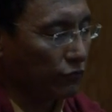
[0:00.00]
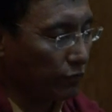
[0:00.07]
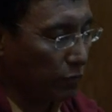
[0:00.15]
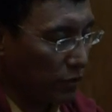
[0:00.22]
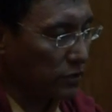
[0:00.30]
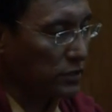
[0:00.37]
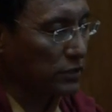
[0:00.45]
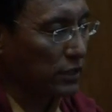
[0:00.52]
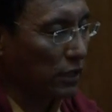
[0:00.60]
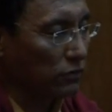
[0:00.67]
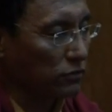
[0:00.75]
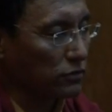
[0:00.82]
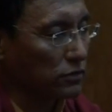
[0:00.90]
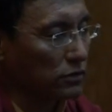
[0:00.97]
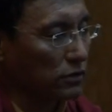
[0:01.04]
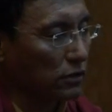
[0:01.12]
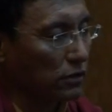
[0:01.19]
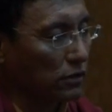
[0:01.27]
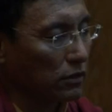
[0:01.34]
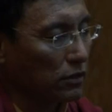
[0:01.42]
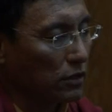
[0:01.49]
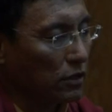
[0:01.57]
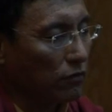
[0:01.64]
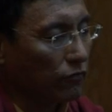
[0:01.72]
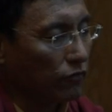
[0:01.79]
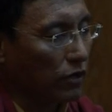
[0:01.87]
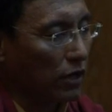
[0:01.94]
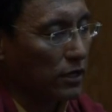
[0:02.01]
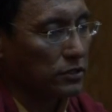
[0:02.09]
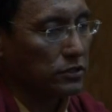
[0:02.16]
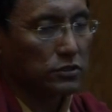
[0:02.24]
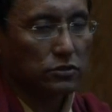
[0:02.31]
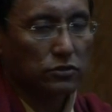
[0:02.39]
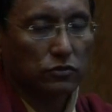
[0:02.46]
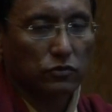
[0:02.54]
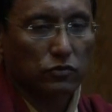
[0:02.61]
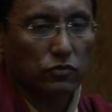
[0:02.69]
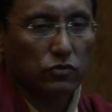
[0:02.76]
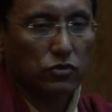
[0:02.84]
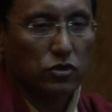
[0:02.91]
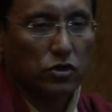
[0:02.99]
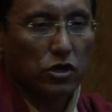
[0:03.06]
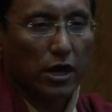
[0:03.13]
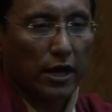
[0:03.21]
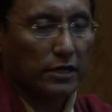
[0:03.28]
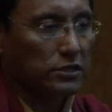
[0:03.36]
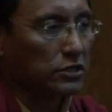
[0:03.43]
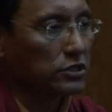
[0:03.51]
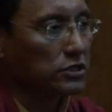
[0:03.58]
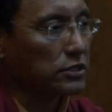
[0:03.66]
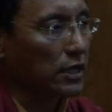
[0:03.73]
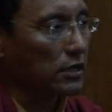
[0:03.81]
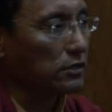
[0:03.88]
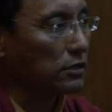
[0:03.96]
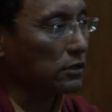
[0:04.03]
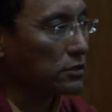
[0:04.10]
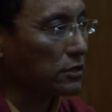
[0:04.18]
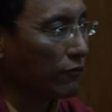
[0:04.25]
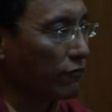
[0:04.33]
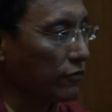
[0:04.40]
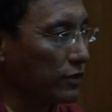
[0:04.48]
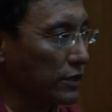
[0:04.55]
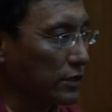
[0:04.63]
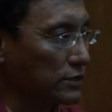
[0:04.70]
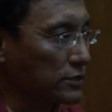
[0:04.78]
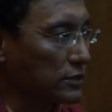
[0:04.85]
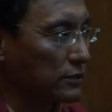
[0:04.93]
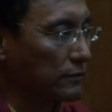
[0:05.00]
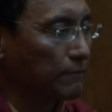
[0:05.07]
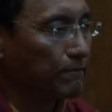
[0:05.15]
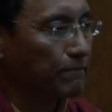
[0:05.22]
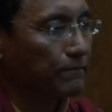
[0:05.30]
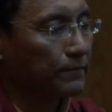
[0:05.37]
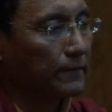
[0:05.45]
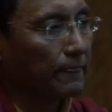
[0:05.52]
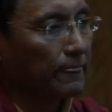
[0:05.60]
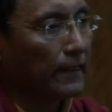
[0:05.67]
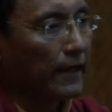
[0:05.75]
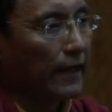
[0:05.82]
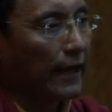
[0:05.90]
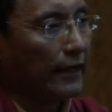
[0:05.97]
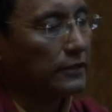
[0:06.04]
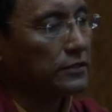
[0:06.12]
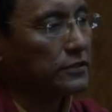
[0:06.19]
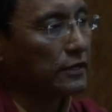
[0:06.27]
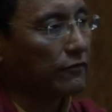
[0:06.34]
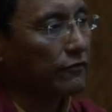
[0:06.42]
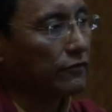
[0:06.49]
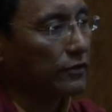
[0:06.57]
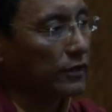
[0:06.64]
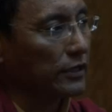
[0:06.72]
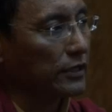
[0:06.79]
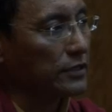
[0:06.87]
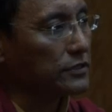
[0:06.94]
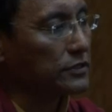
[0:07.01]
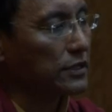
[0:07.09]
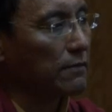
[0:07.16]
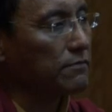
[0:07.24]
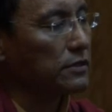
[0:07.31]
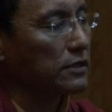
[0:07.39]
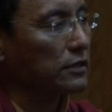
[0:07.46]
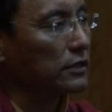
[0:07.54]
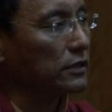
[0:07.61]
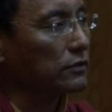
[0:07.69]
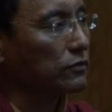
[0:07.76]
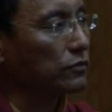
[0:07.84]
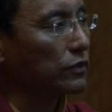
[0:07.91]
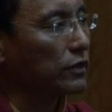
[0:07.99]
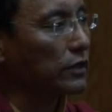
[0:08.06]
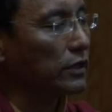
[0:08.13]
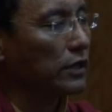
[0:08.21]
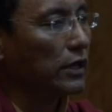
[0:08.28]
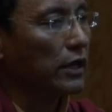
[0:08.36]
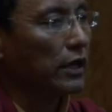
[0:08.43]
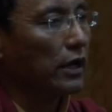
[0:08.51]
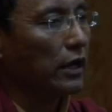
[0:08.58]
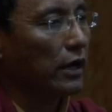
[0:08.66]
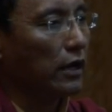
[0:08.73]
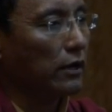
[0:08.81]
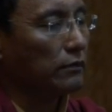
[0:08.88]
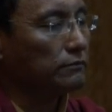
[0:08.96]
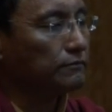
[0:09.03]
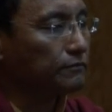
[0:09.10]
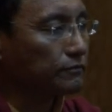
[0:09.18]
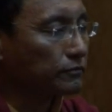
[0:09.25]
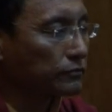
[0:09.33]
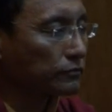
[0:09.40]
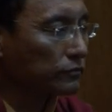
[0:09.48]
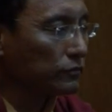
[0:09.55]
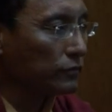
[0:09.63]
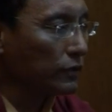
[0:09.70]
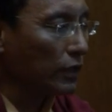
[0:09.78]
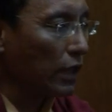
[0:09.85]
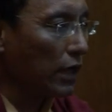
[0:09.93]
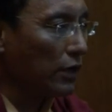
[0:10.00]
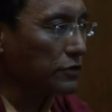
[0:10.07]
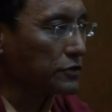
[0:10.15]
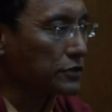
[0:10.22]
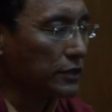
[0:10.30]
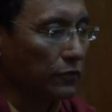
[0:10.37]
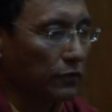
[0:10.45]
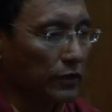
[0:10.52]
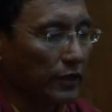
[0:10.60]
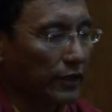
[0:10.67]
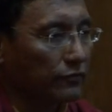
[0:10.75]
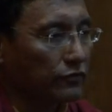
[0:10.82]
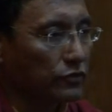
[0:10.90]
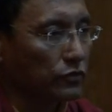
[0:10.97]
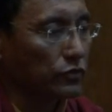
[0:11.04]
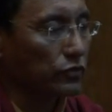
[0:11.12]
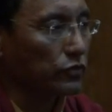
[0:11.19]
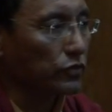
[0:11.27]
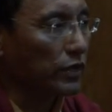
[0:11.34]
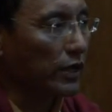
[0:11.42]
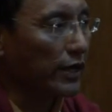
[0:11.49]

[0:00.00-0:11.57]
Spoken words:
pointed out for us to understand the sufferings. And the suffering is something that we how do you say, we have to